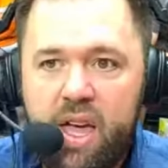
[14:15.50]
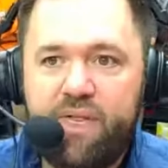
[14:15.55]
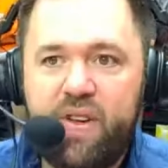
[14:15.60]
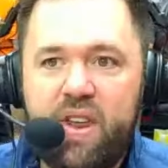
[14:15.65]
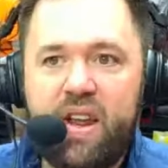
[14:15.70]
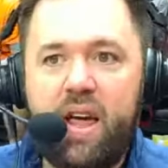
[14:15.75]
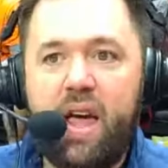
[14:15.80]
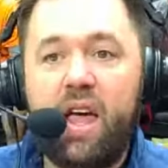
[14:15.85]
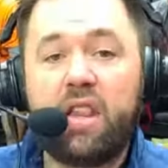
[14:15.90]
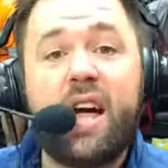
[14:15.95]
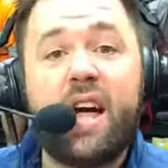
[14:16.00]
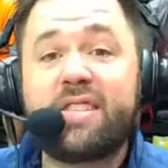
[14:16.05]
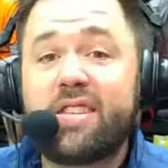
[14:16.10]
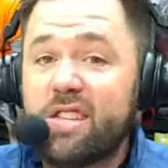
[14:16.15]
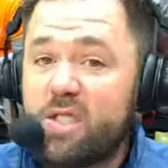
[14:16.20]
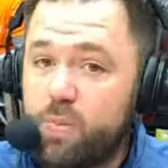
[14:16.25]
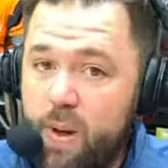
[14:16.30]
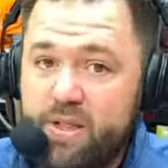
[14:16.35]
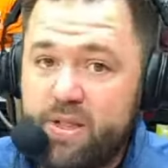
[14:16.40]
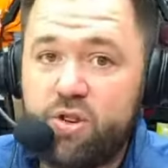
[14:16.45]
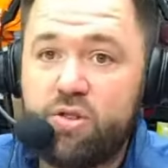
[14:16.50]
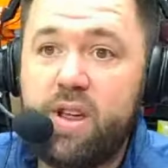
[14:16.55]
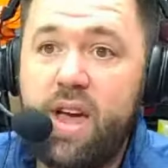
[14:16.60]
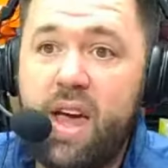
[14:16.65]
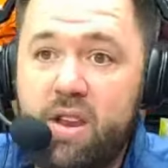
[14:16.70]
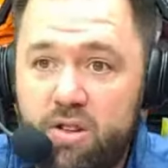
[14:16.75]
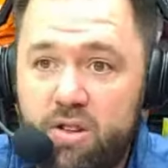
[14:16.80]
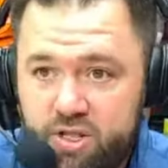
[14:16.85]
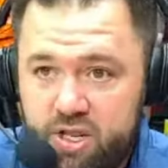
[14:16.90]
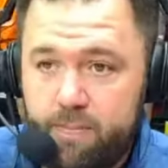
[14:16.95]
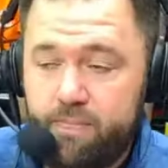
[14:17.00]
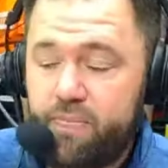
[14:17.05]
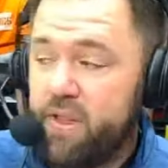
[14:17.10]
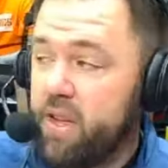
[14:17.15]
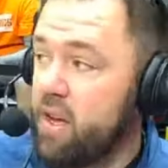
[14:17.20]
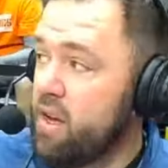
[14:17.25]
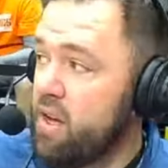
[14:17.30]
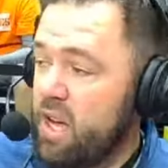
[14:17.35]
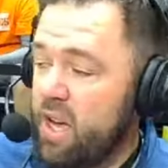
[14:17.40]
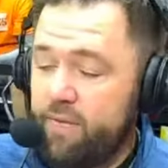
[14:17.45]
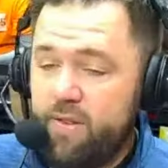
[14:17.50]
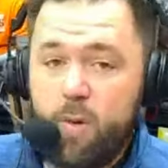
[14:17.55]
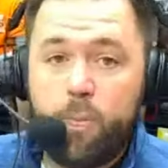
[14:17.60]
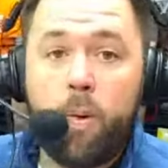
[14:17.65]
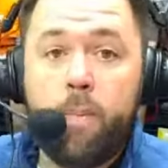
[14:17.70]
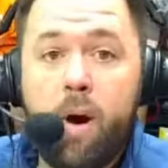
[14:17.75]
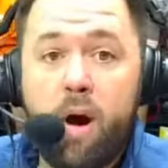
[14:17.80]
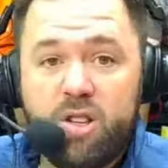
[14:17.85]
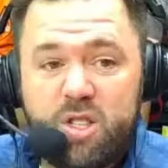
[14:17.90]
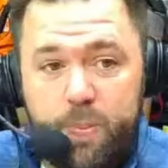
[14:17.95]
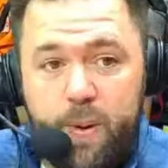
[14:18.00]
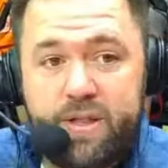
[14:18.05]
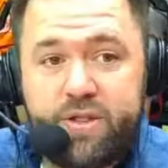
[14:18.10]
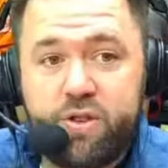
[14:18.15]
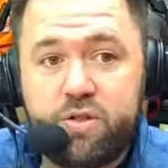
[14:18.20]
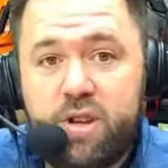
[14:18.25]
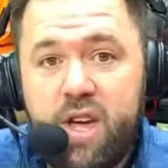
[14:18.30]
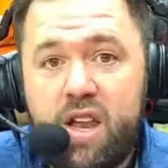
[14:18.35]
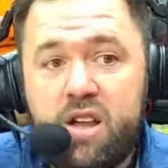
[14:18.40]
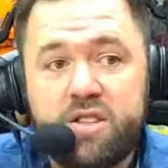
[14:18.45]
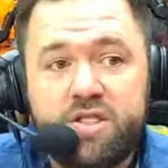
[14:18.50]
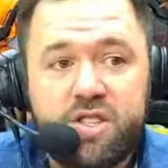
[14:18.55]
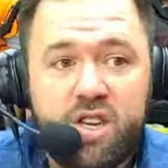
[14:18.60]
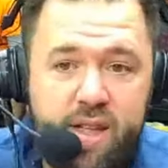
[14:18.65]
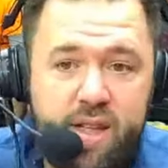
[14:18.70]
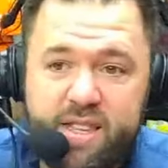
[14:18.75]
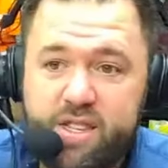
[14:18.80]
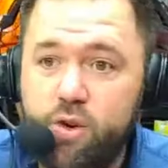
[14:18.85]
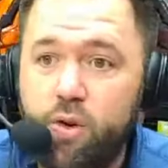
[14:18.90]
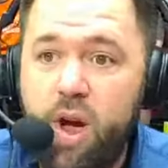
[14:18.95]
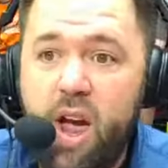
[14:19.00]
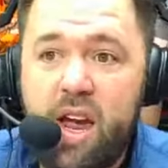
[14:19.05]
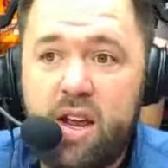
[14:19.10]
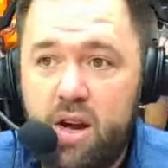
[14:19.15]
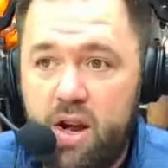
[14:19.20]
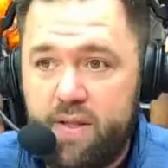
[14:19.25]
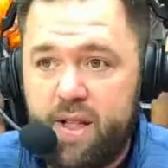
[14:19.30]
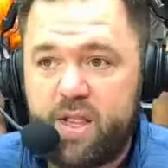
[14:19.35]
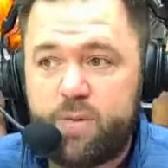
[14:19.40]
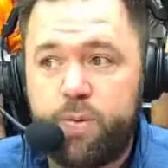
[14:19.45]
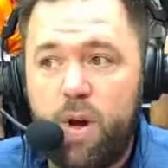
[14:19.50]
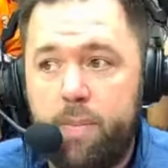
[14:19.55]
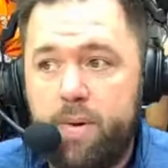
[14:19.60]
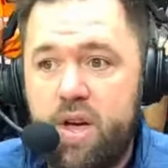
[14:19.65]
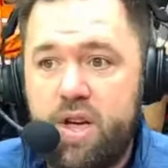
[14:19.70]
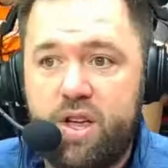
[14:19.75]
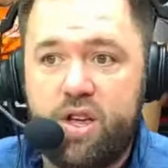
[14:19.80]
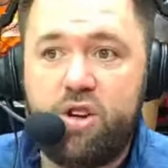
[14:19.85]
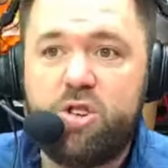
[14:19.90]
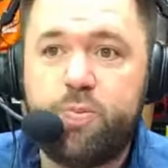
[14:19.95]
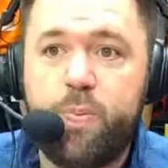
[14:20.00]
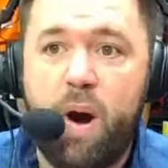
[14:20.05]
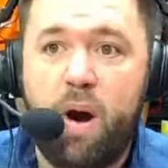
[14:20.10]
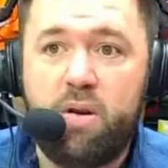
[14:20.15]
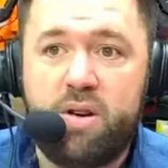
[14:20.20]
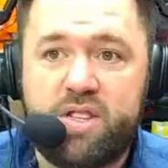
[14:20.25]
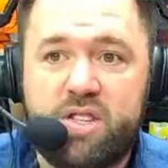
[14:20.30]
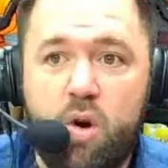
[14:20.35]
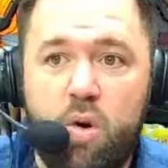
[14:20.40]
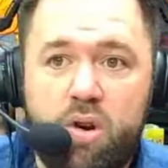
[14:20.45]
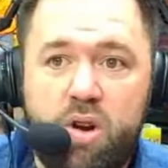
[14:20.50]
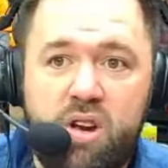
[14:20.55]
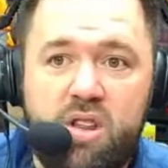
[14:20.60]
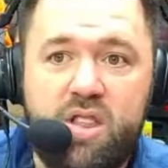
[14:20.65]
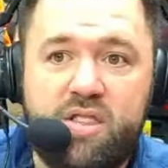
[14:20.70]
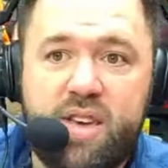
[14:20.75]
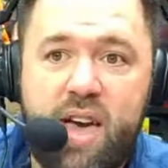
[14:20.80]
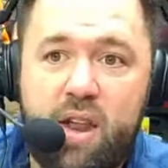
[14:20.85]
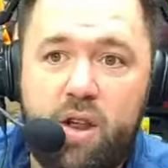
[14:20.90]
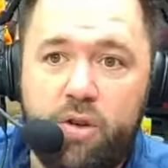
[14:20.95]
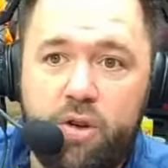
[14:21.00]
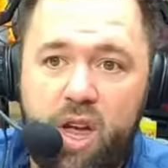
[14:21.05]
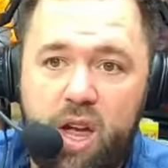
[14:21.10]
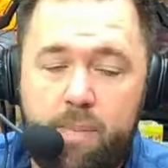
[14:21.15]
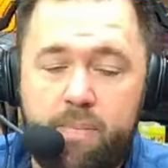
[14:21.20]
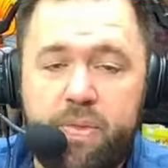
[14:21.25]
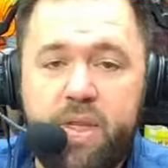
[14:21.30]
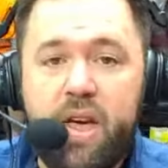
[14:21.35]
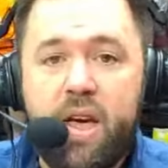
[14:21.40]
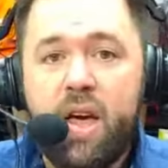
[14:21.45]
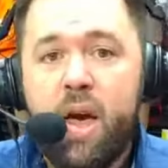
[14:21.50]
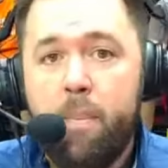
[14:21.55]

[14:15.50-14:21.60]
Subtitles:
unless it's Spencer Danielson. If you promote Spencer Danielson, that's great, and that's probably a huge bonus going into the title game.